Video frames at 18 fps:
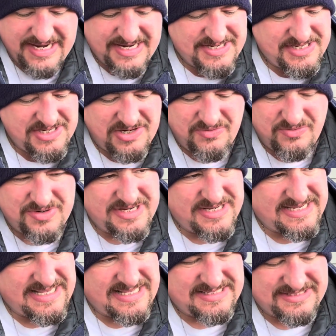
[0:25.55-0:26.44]
You know, when
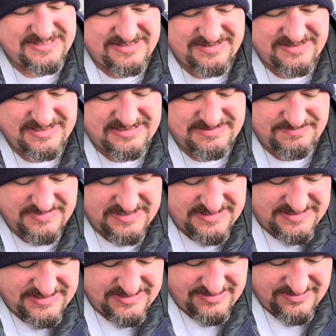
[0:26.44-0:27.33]
it gets to this
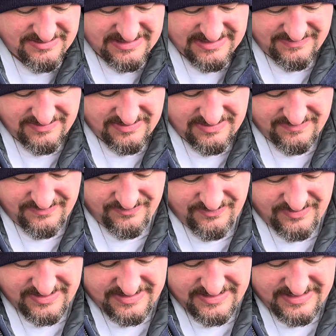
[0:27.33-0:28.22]
mid-tier level of
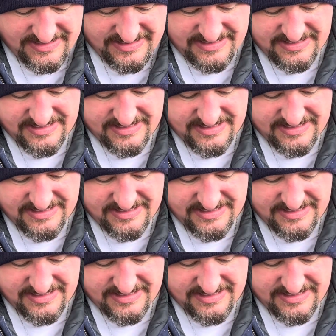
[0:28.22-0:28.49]
Fuente,